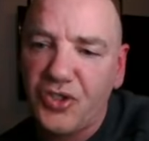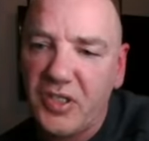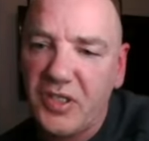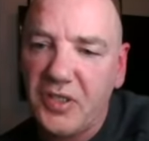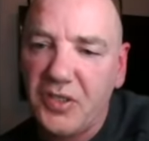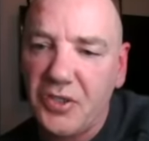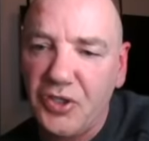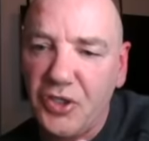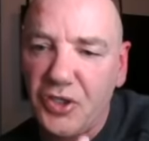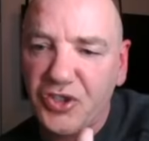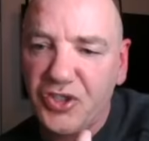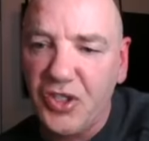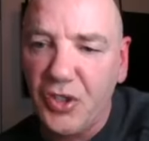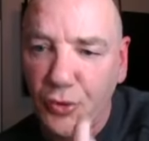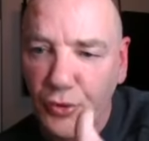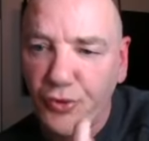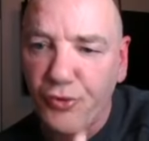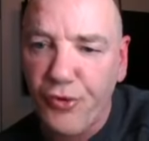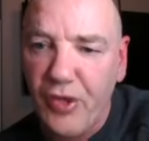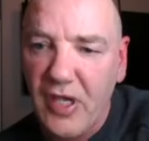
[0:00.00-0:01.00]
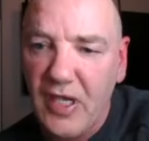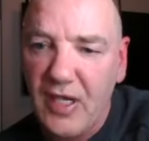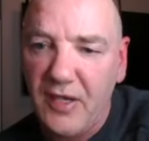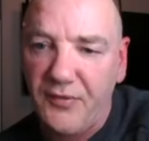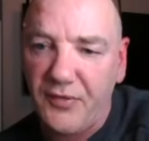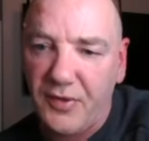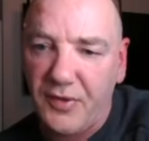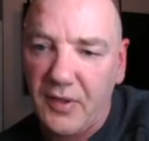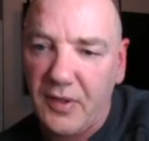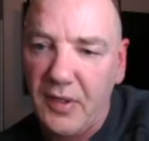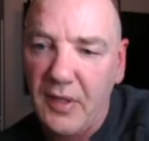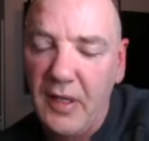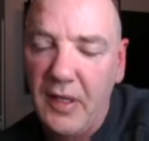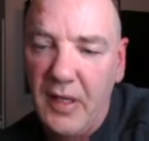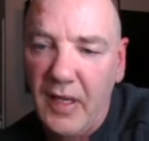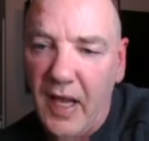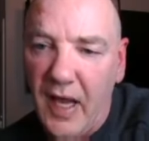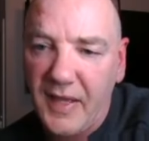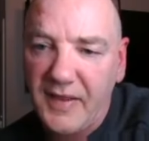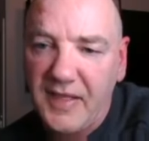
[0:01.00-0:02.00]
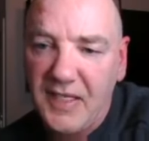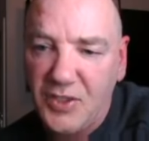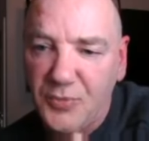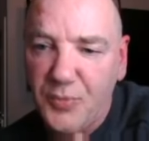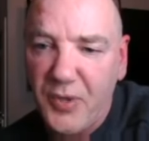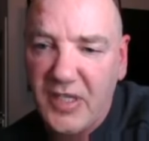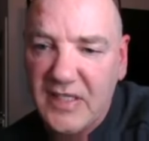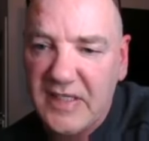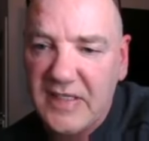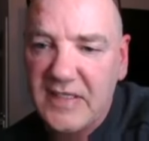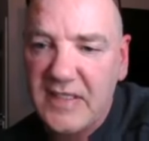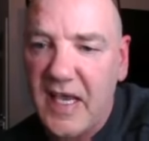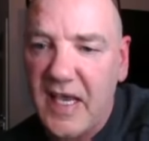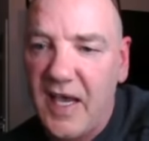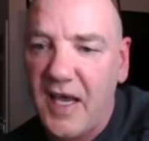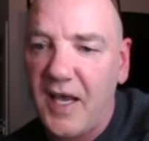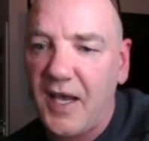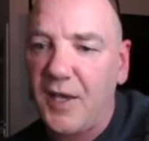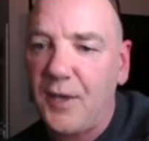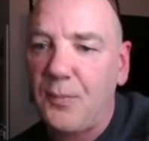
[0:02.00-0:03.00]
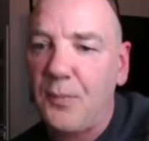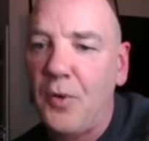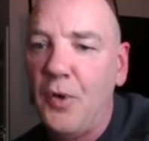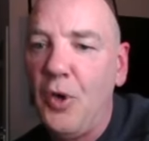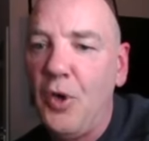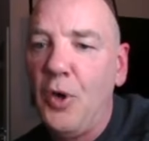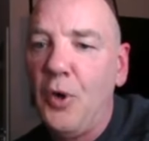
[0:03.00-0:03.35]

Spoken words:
and you're still grieving at this present time.